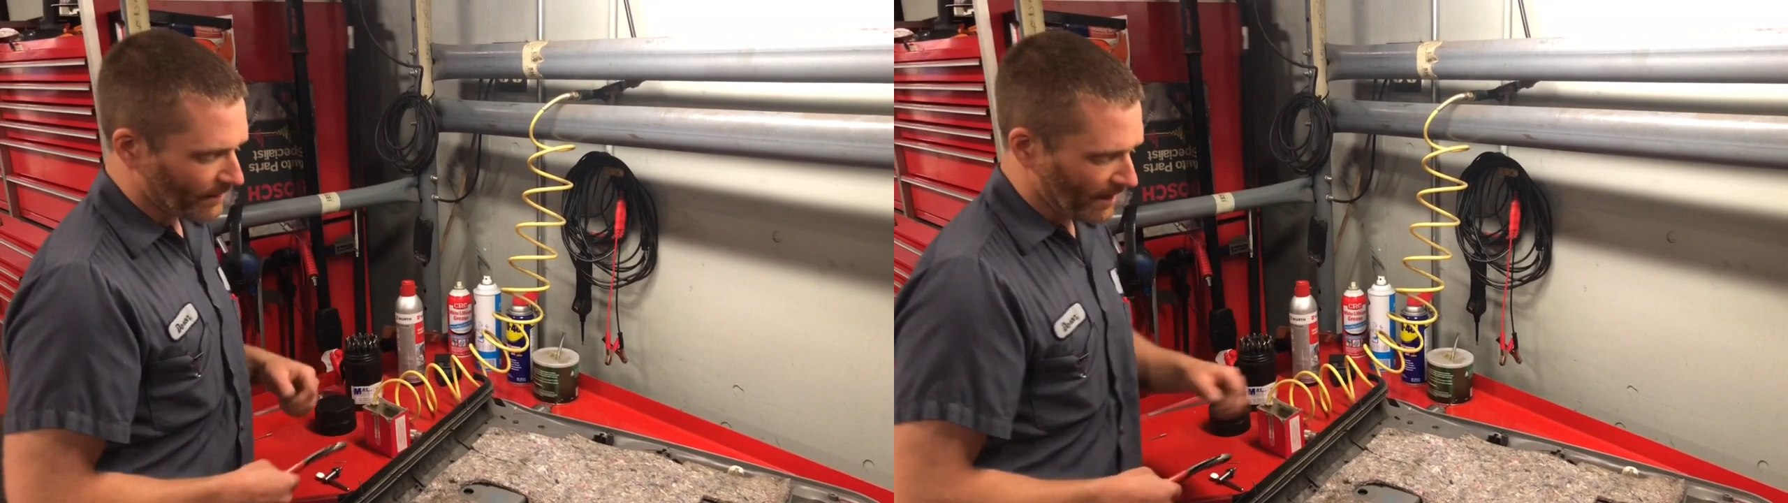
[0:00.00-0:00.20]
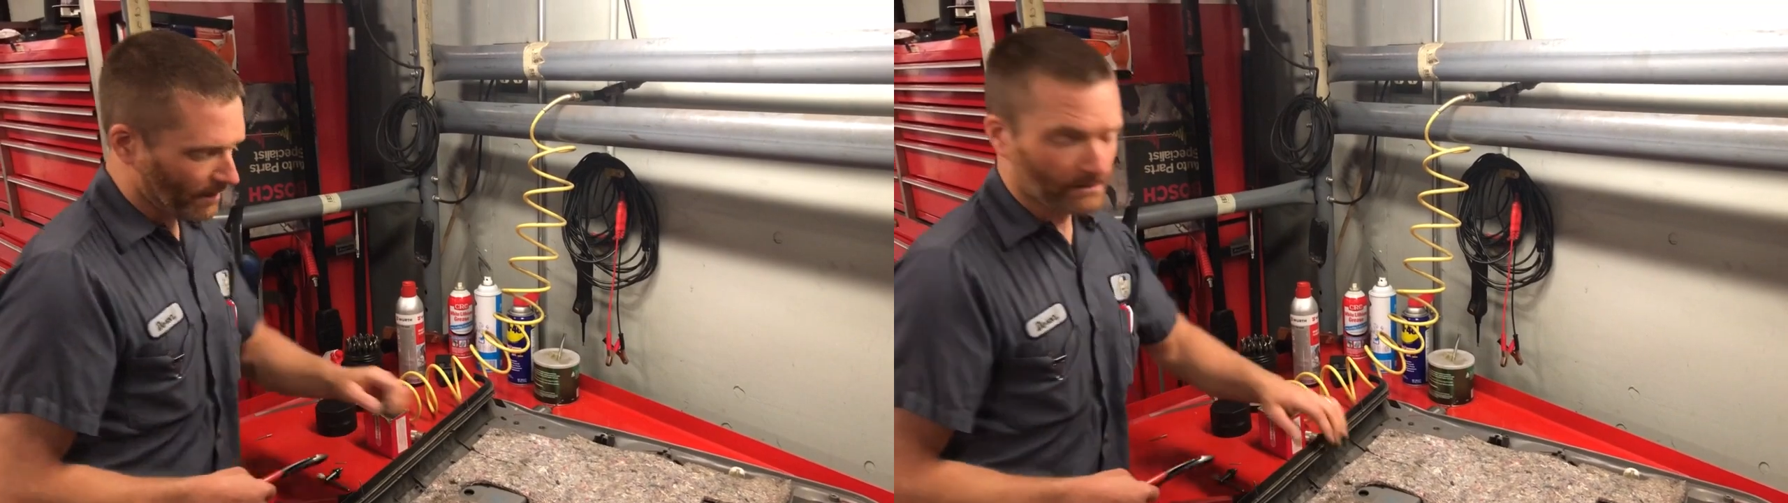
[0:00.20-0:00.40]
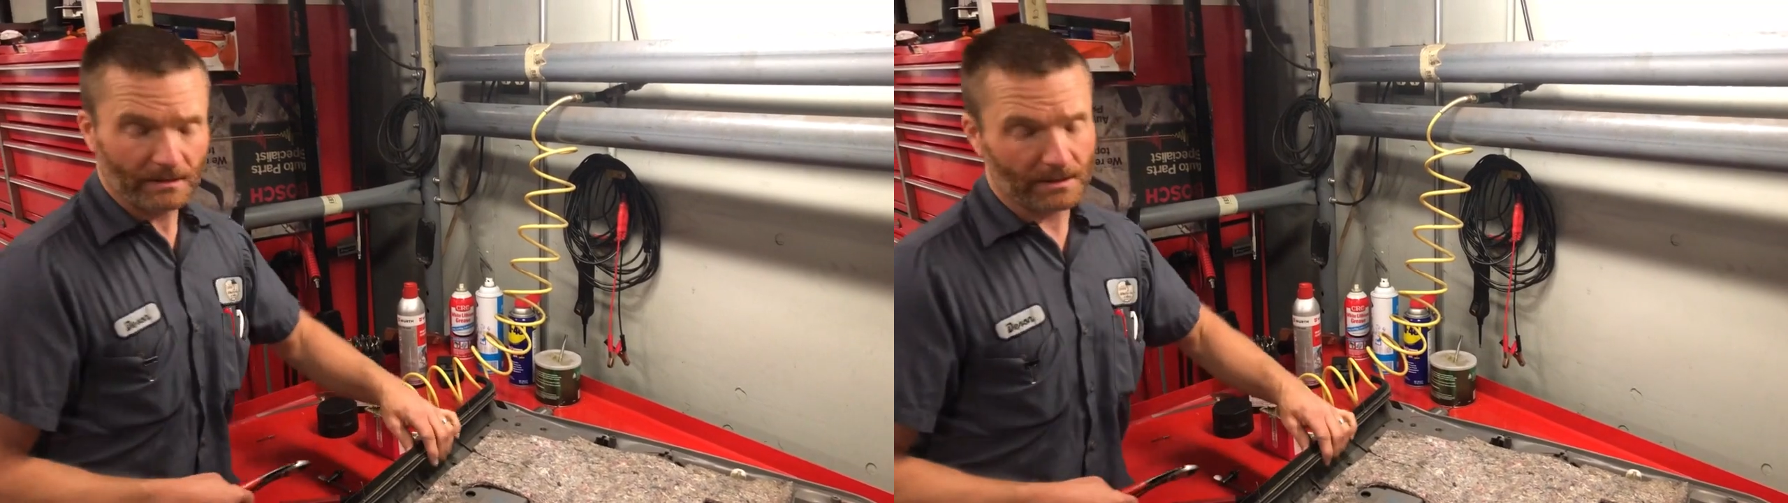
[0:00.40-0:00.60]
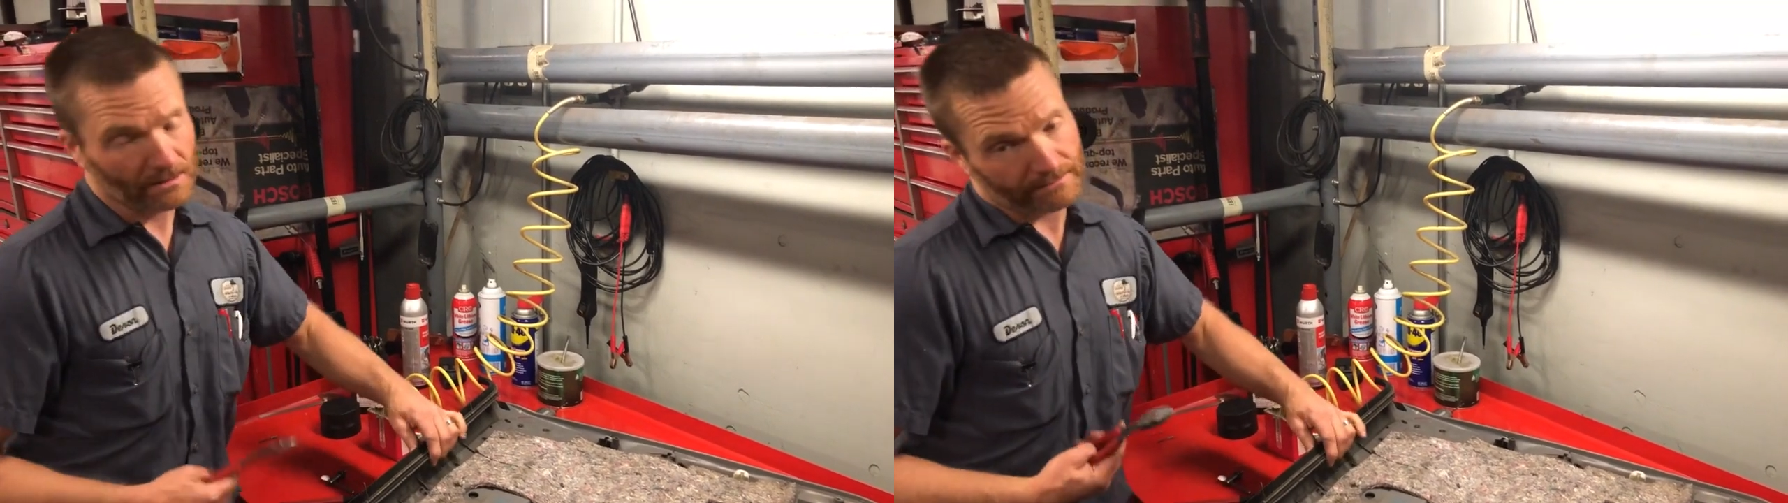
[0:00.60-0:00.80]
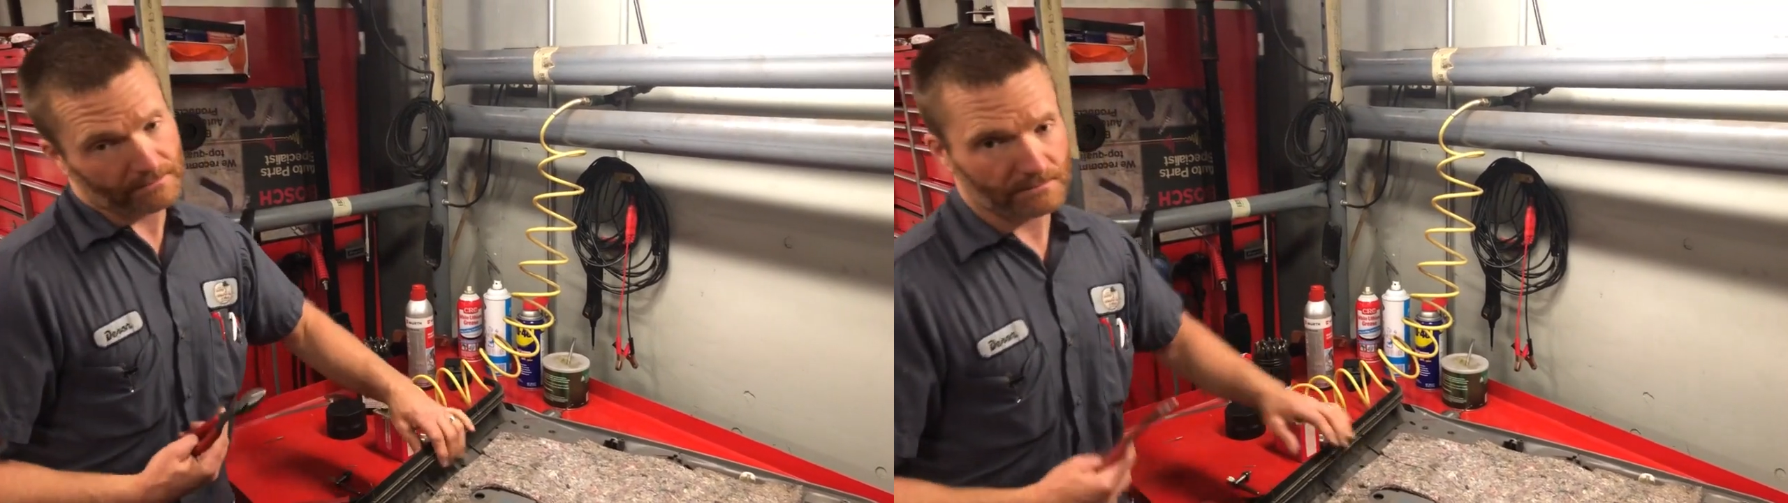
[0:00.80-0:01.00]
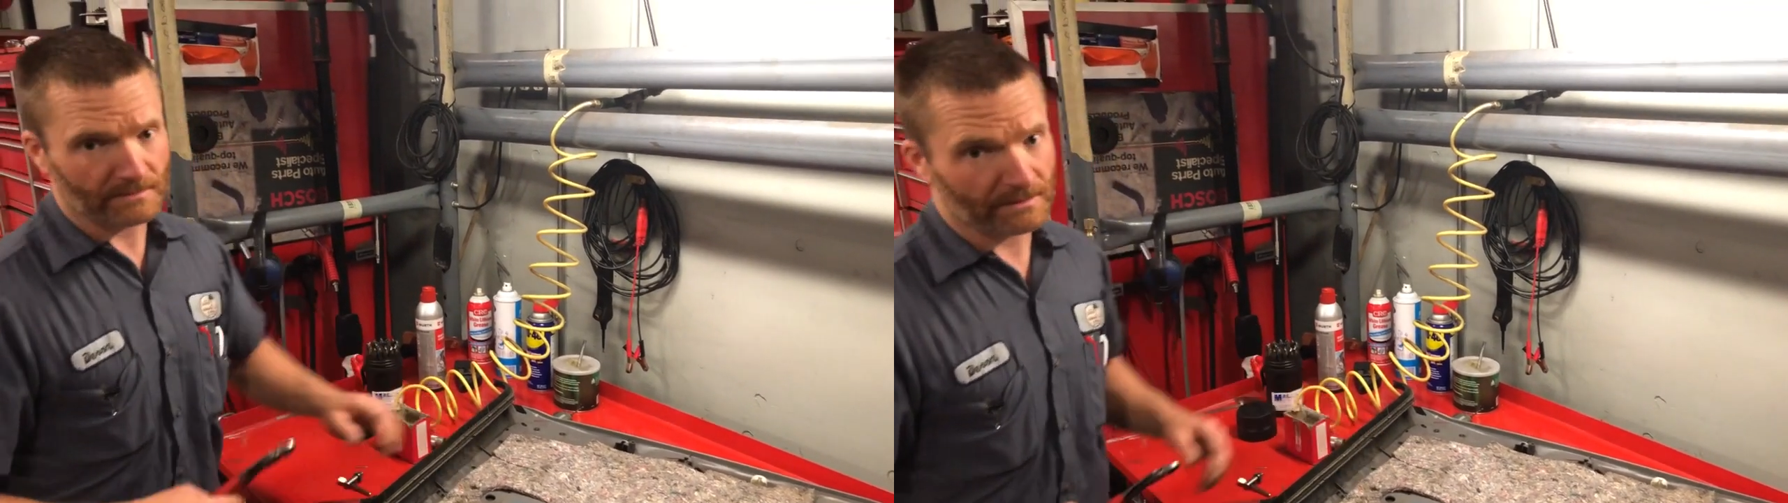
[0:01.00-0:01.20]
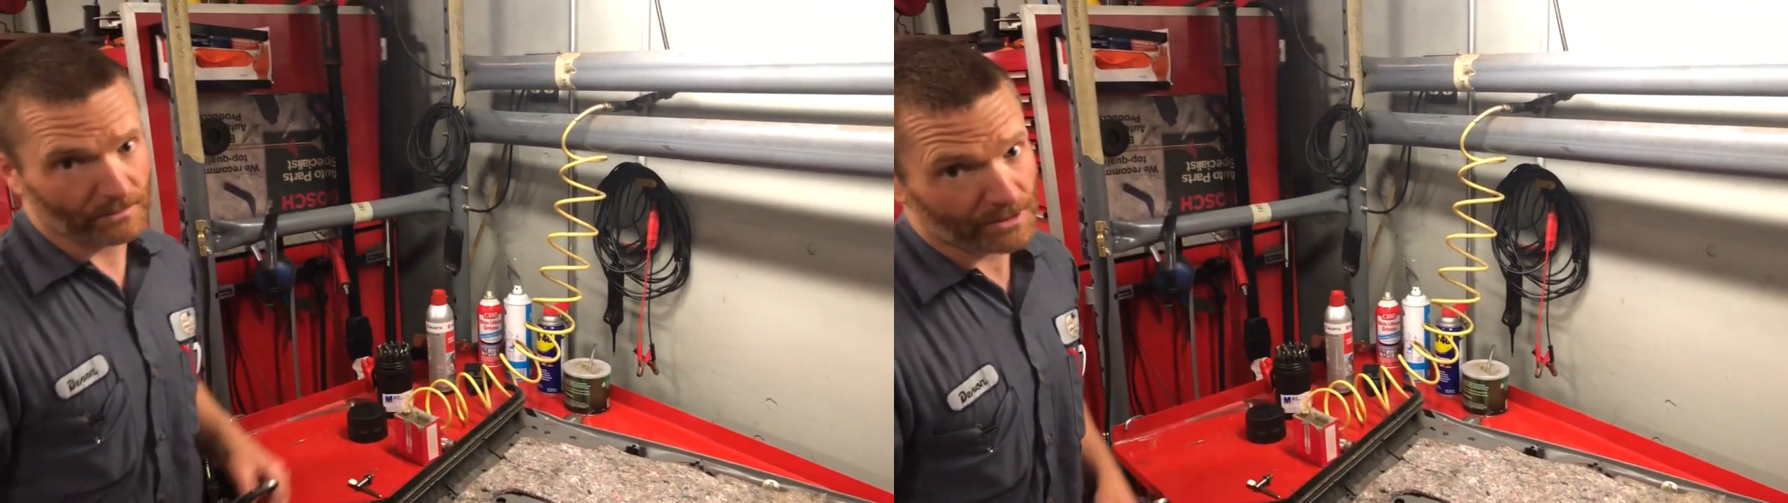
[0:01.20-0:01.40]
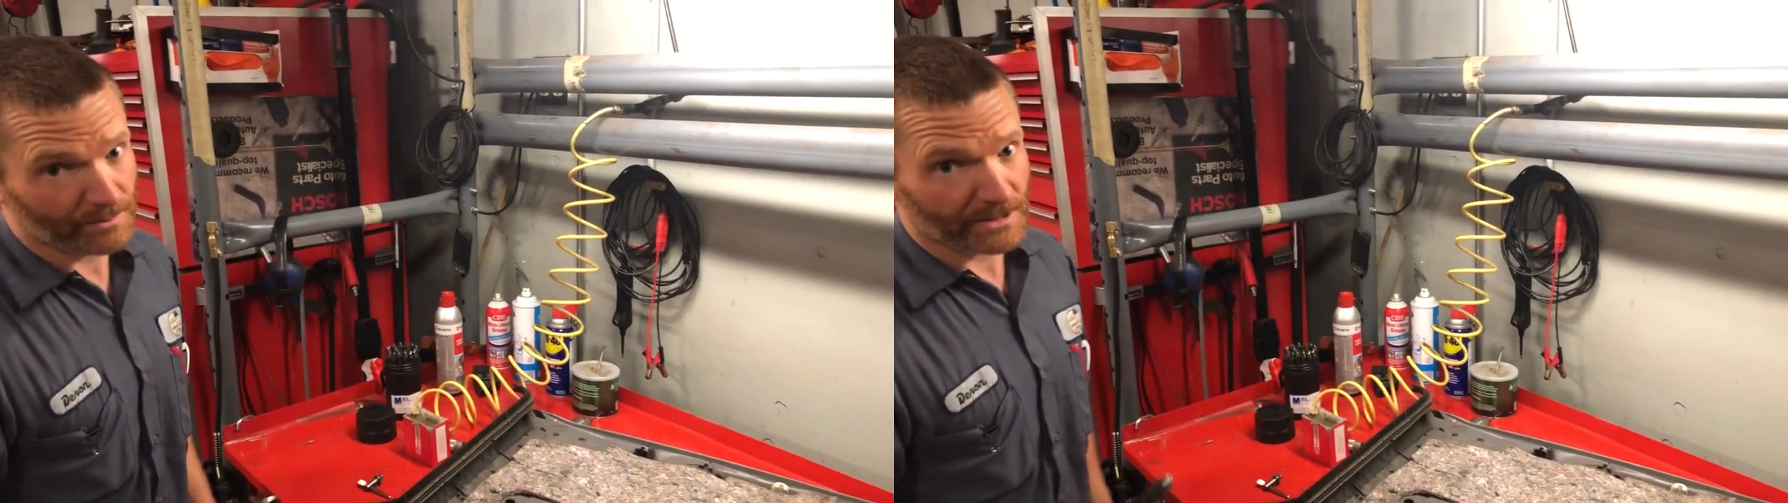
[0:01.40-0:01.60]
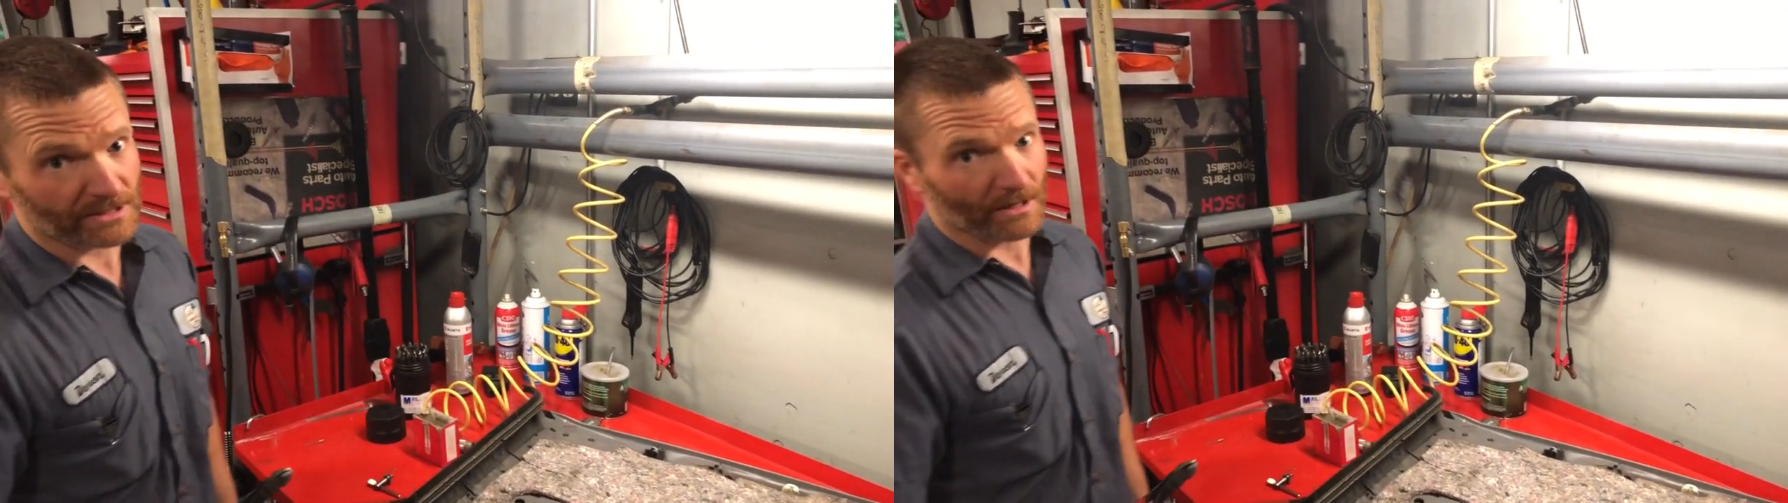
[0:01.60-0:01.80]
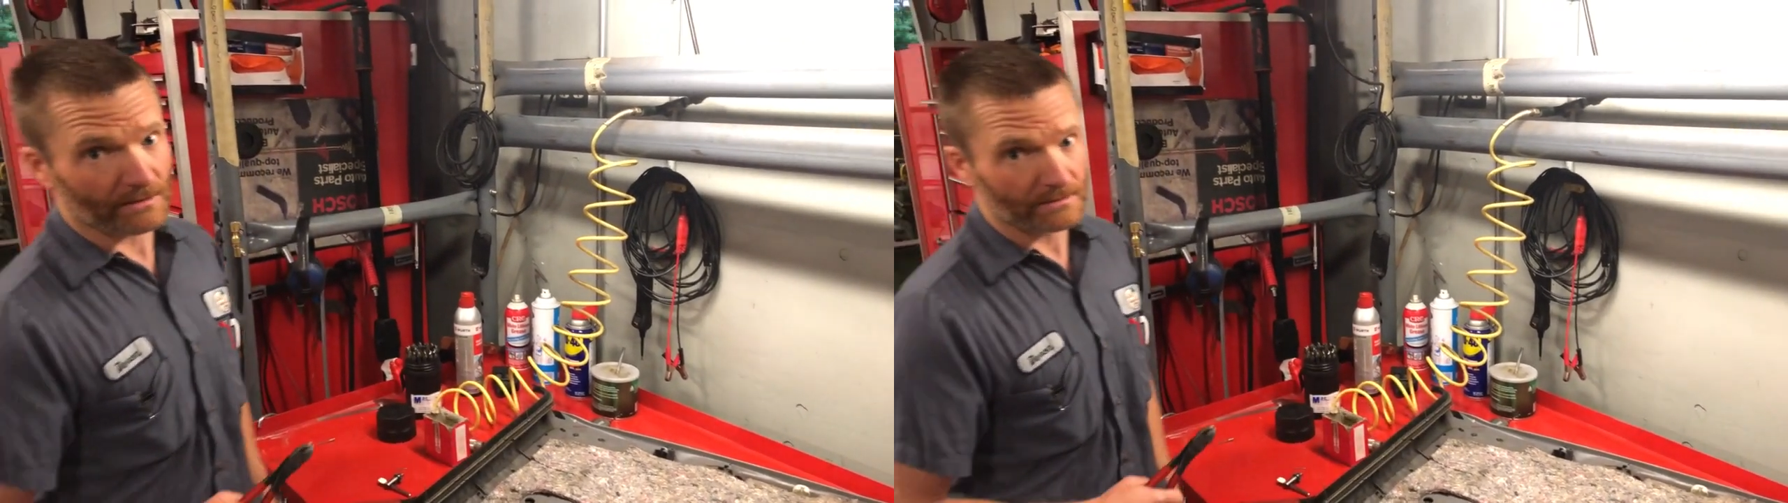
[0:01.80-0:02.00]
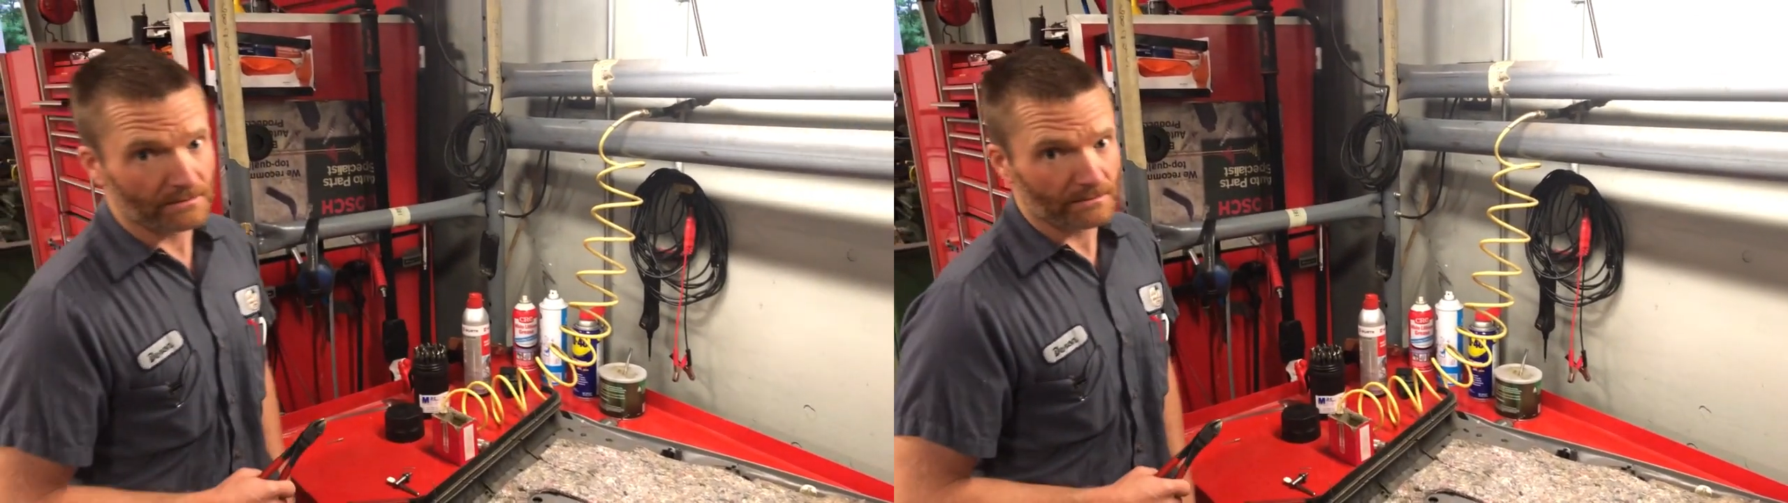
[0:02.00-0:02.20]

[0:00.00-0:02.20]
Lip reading: it out. It works pretty solid.